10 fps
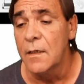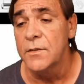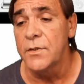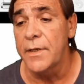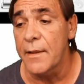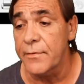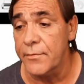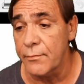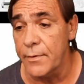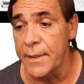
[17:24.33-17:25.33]
So you got
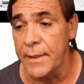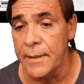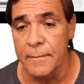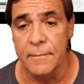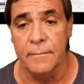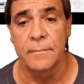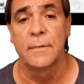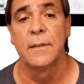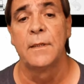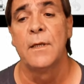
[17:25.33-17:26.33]
three.
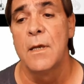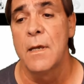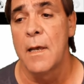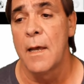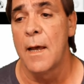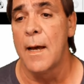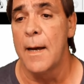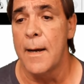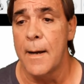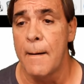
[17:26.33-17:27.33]

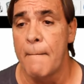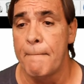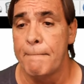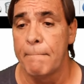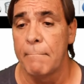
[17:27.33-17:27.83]
And